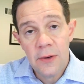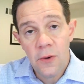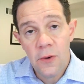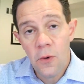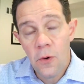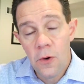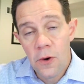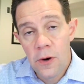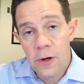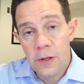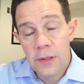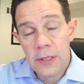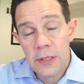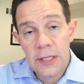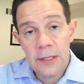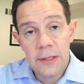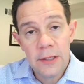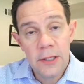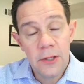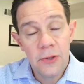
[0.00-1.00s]
or
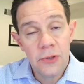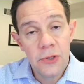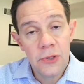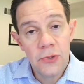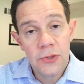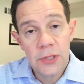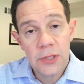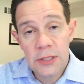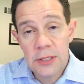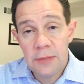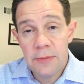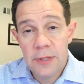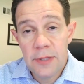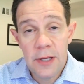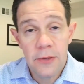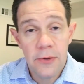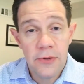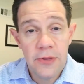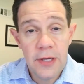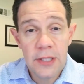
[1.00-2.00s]
you know using some of
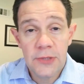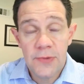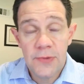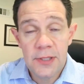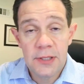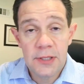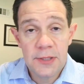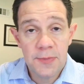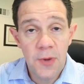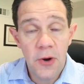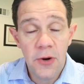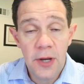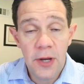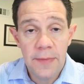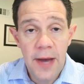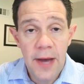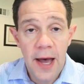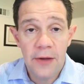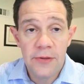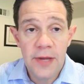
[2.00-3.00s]
the other things we spoke
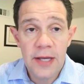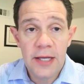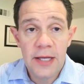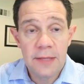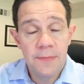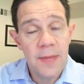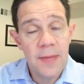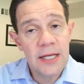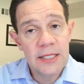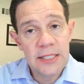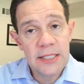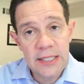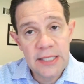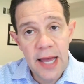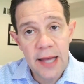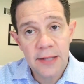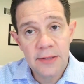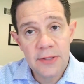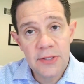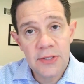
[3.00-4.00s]
about they can make
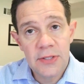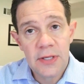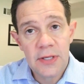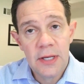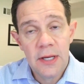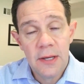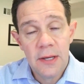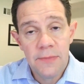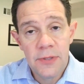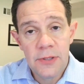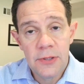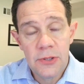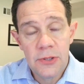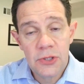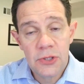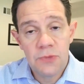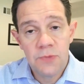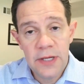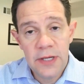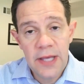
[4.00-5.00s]
sense but you
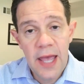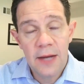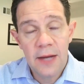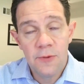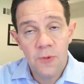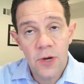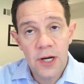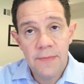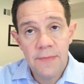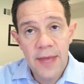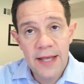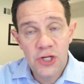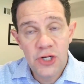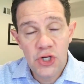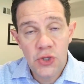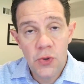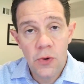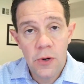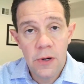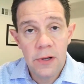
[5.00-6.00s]
just again want to make
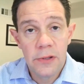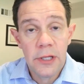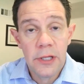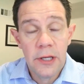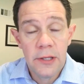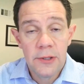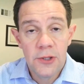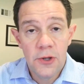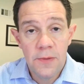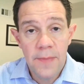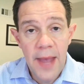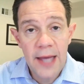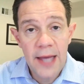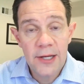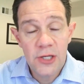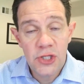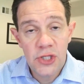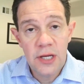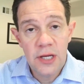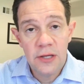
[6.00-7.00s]
sure you're
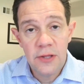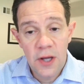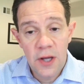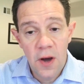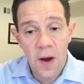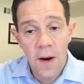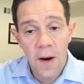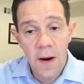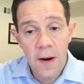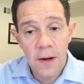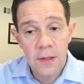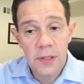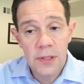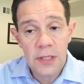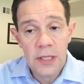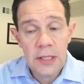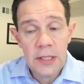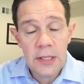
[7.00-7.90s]
managing the card